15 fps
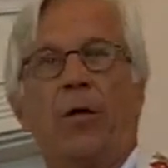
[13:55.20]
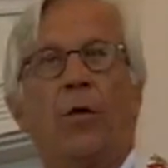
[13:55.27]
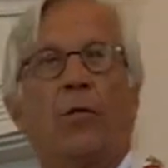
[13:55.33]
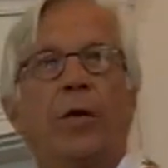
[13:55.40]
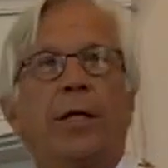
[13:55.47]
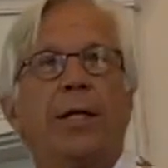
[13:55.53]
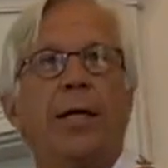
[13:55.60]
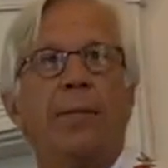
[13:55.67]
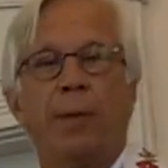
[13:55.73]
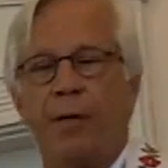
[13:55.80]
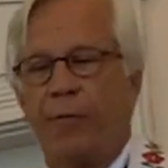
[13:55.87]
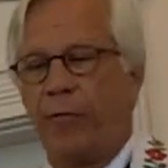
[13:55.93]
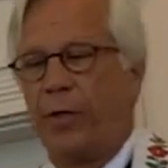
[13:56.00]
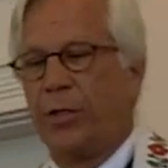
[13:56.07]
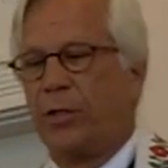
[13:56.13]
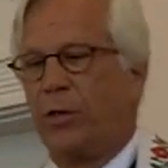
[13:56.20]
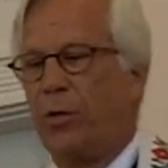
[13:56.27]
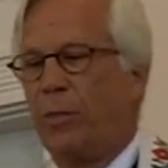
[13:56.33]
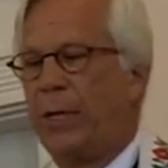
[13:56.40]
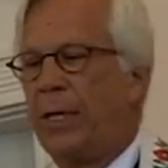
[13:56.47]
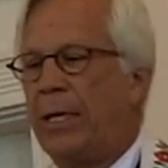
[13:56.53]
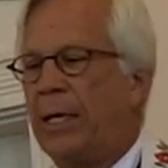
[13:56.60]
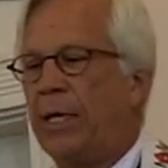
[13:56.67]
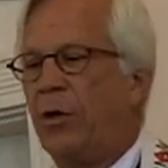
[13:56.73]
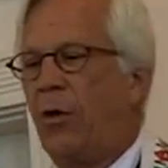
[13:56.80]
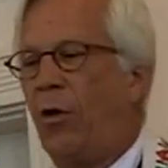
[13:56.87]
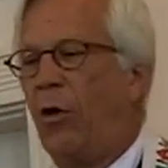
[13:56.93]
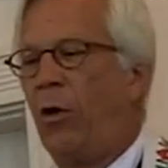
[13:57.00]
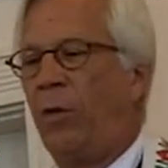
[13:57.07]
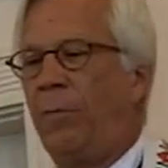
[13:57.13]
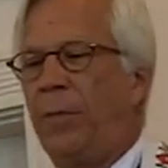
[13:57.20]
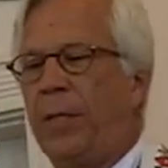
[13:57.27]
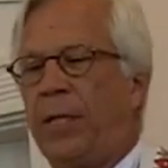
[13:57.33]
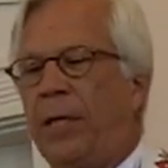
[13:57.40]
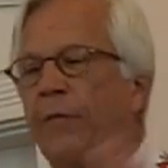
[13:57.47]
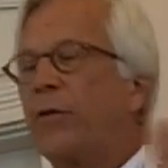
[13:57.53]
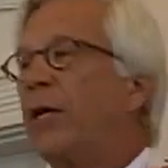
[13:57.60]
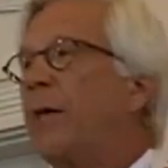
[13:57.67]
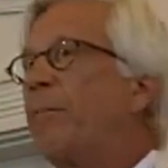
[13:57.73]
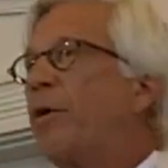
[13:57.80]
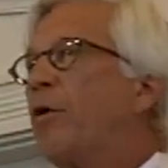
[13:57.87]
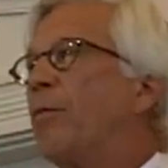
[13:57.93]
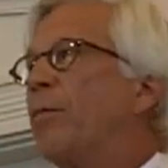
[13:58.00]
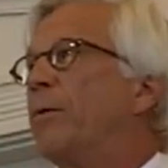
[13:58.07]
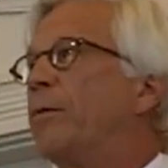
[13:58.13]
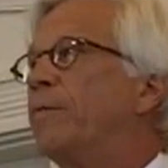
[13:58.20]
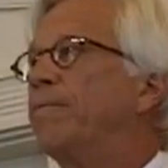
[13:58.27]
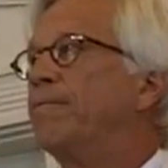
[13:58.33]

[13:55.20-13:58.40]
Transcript: One day my friend told me he had all but given up hope.